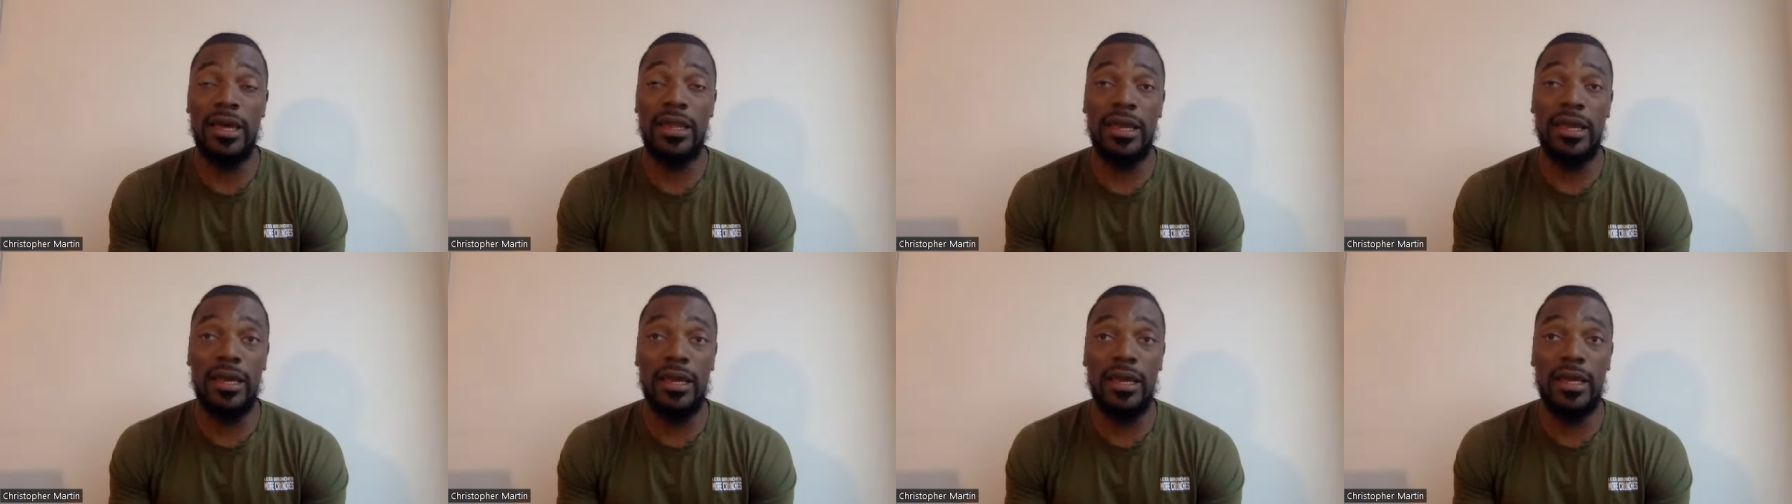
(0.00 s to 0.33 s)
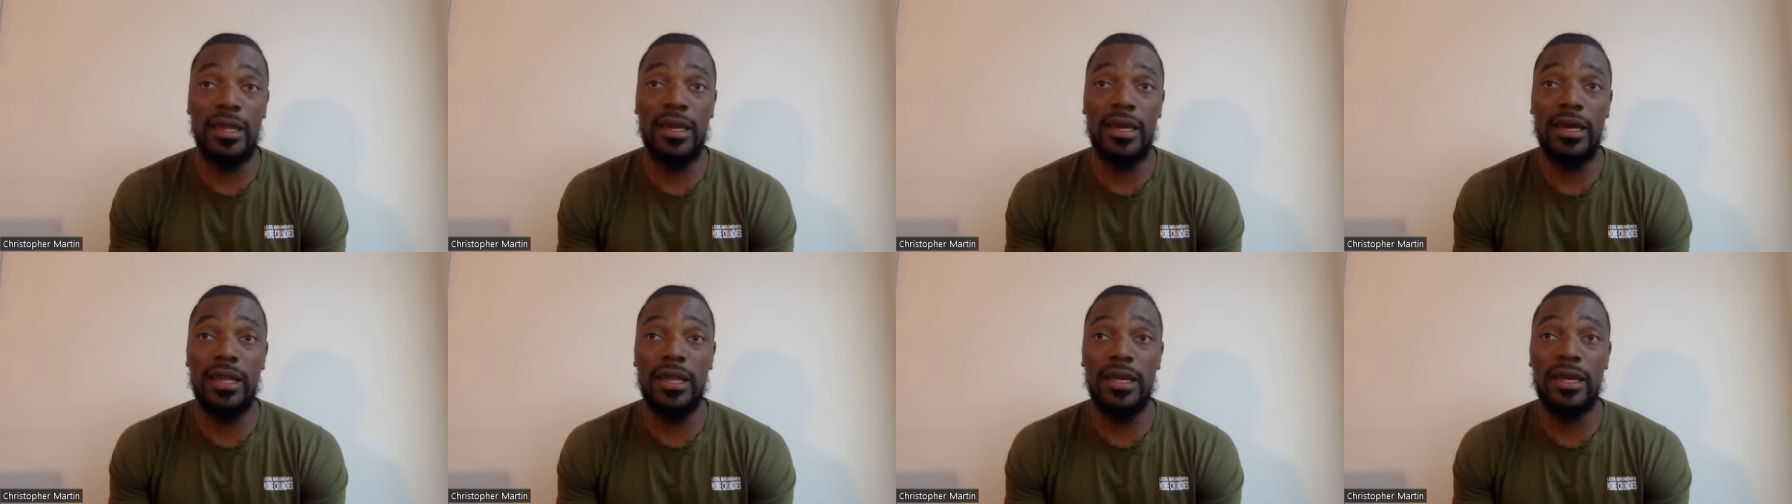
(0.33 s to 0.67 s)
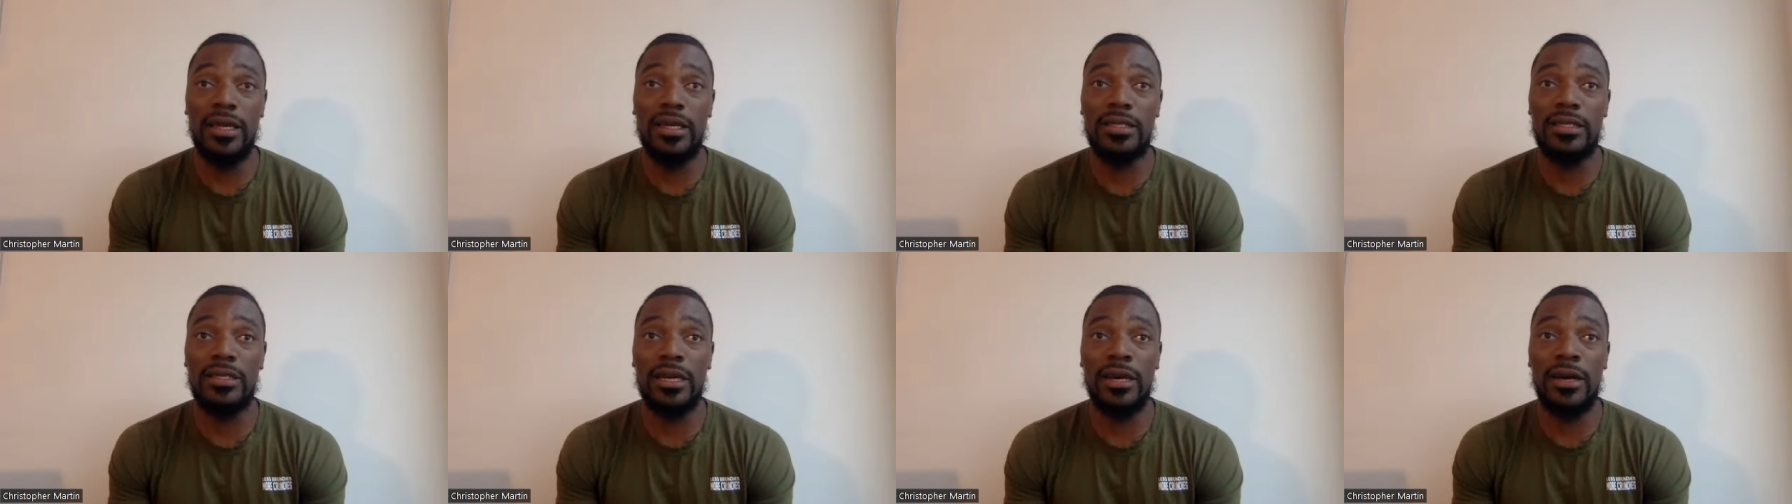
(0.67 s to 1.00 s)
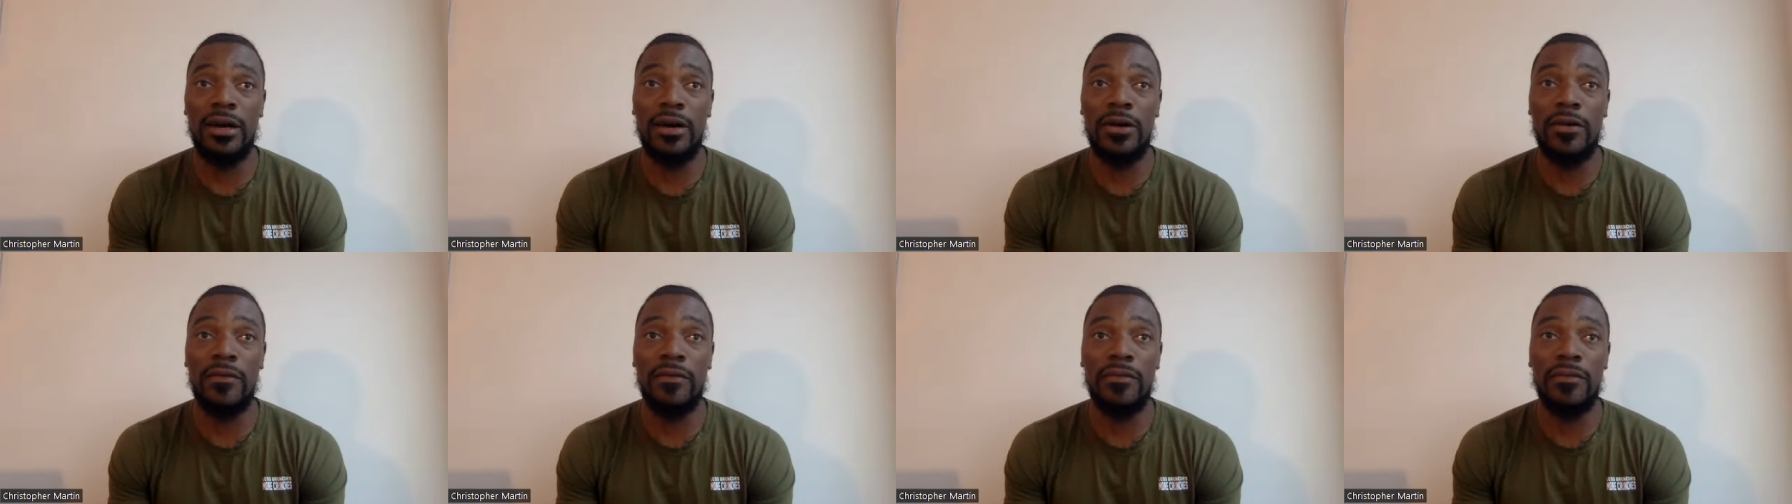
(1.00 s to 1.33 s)
it, it, it is
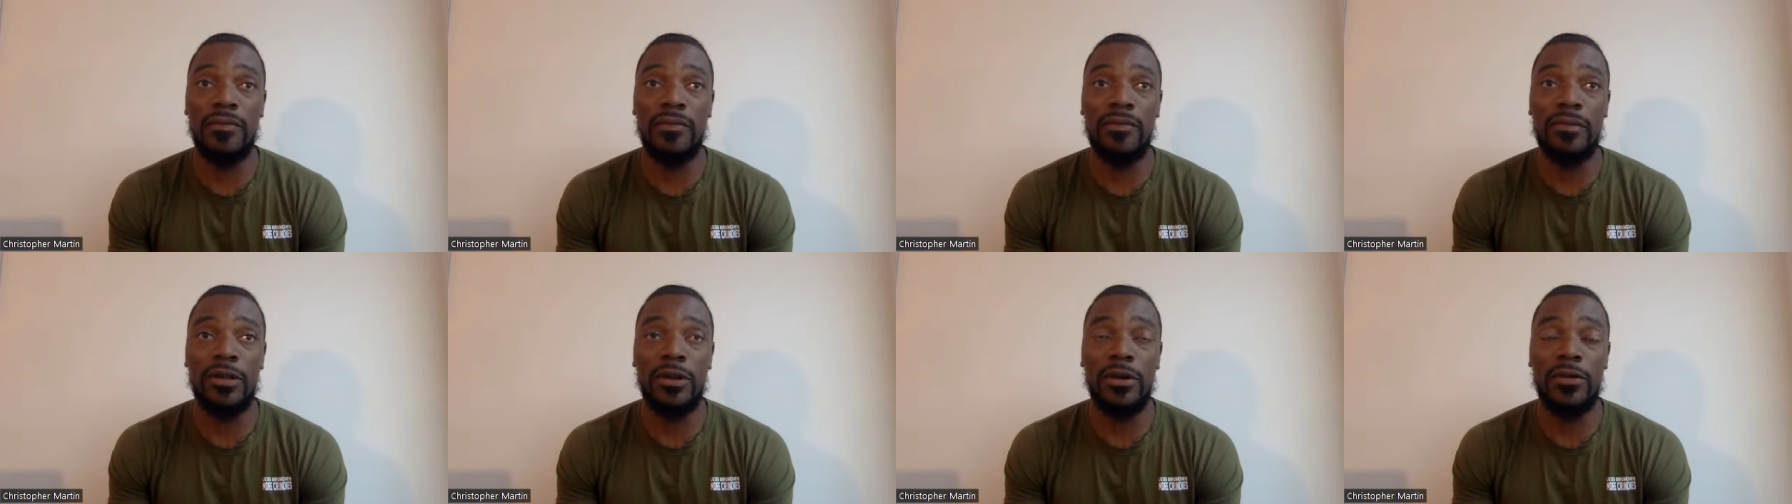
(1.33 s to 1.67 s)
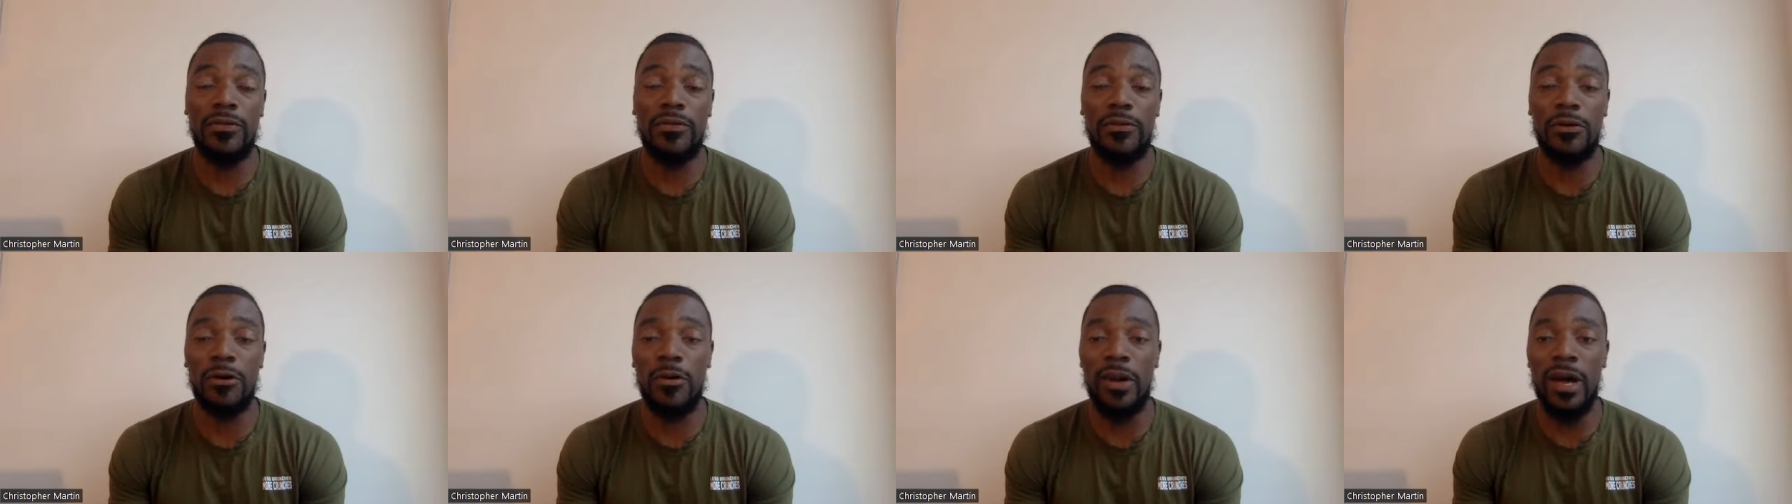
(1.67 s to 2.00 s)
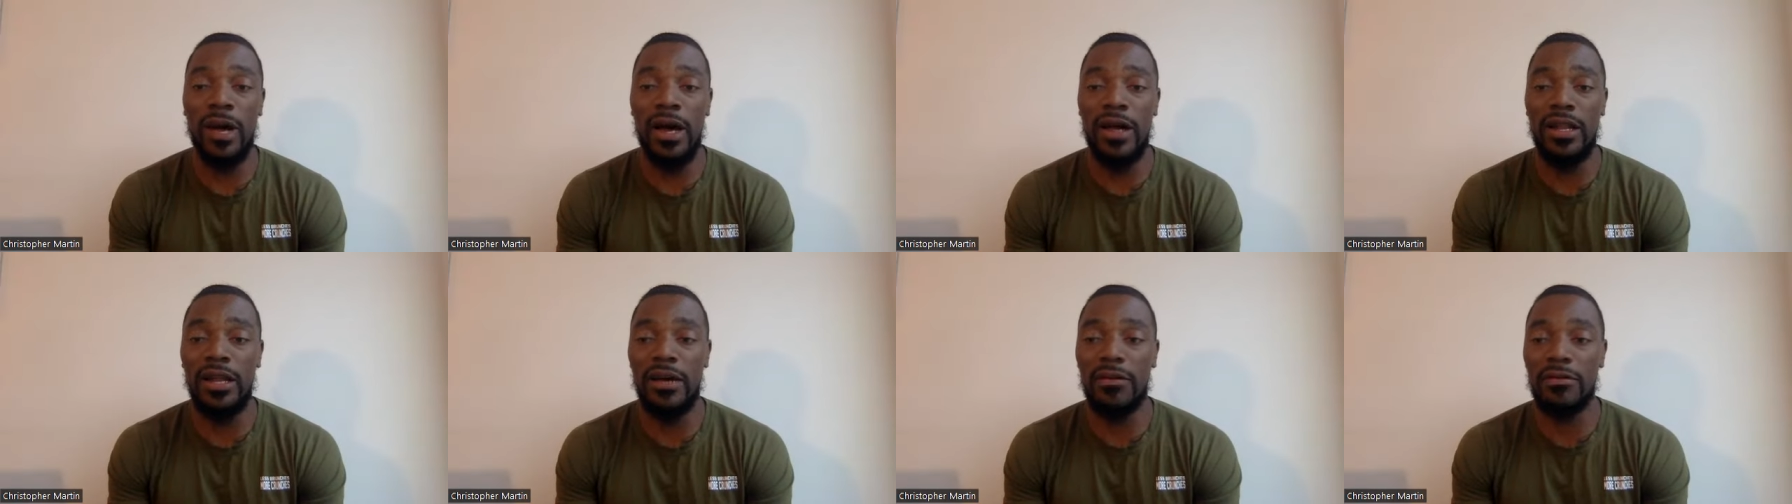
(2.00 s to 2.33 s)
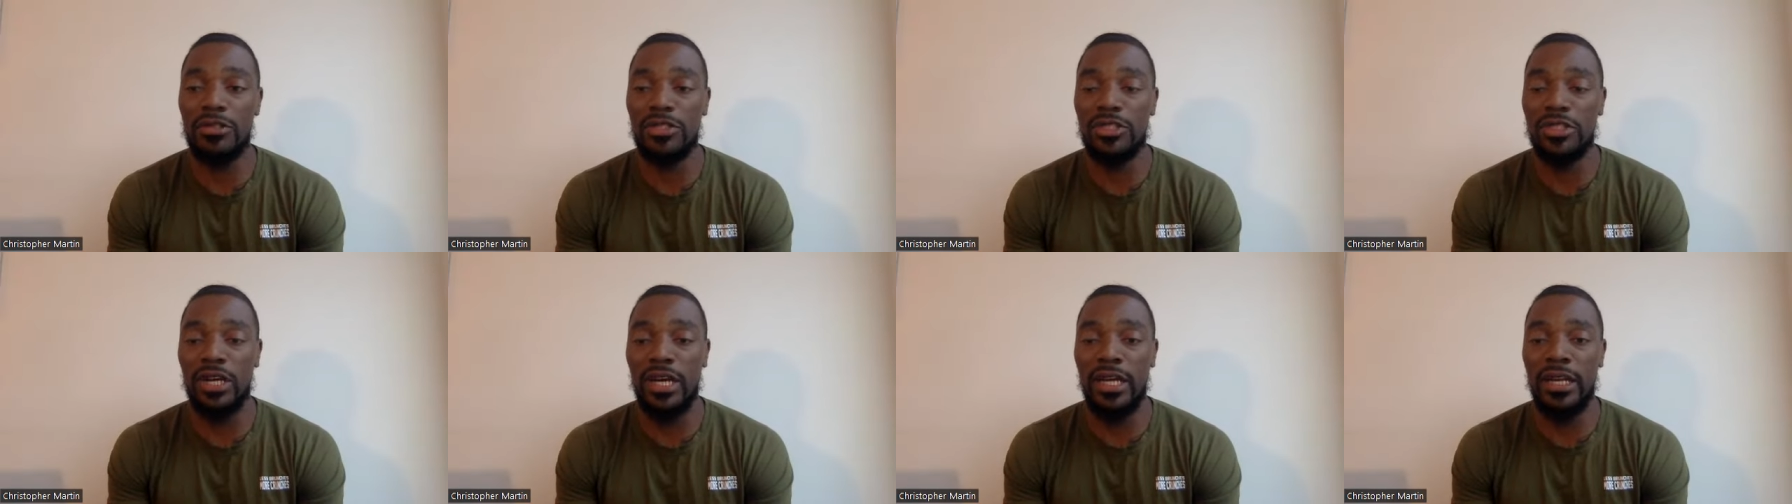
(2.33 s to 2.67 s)
um you know for a while i
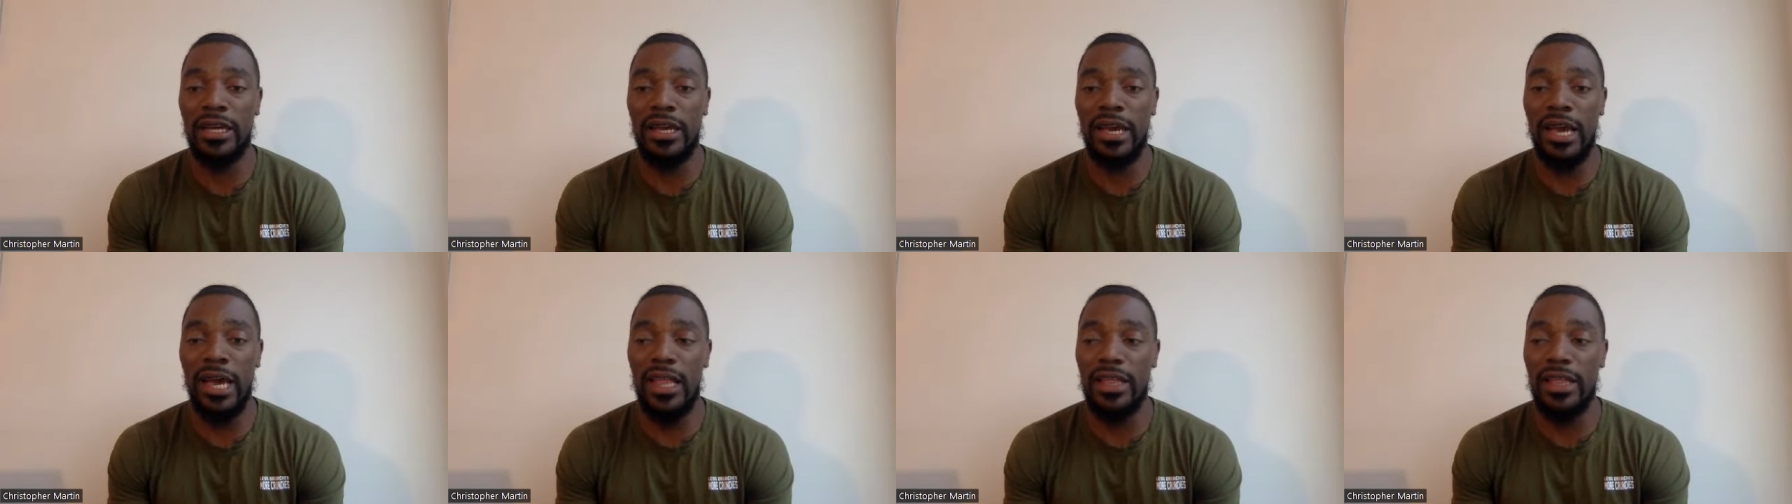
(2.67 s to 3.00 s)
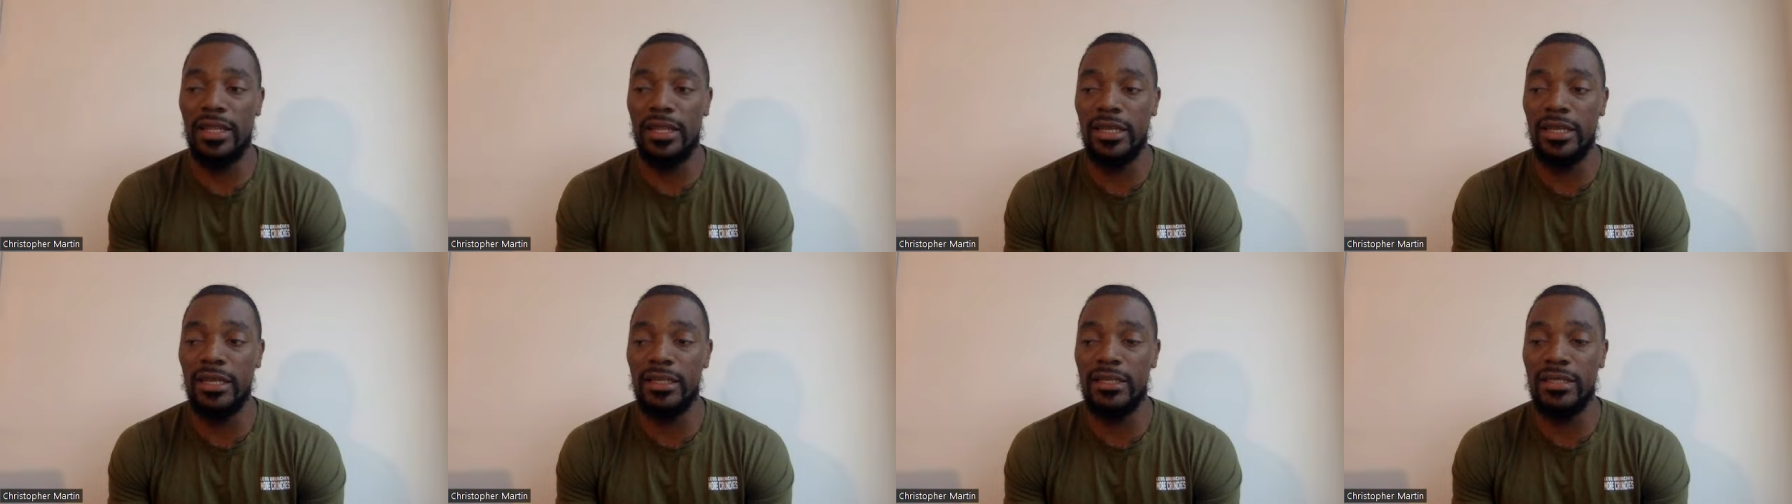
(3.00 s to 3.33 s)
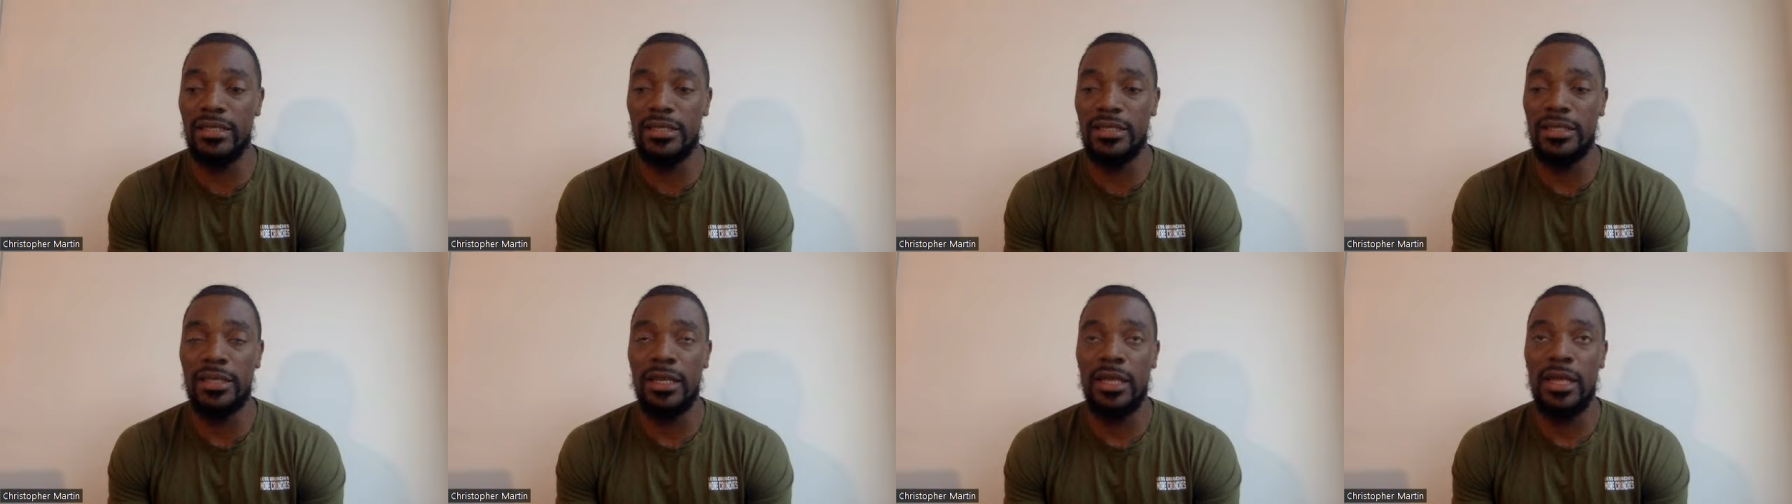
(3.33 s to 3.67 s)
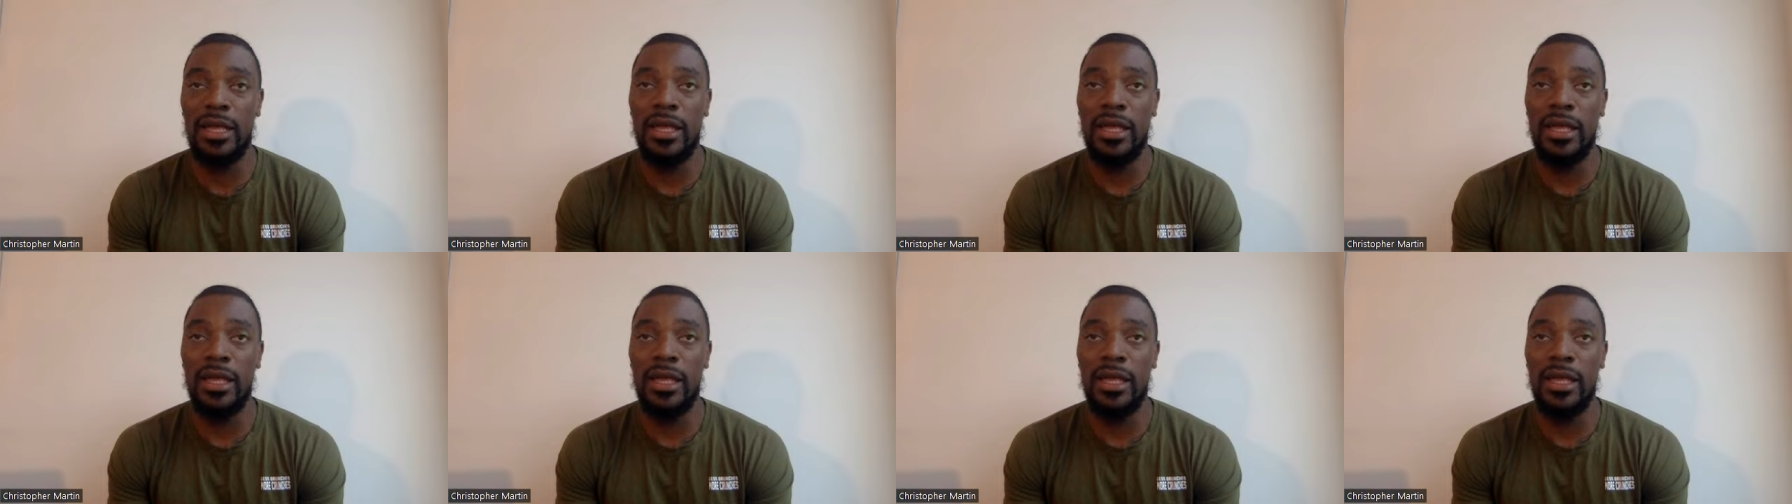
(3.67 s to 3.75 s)
was training athletes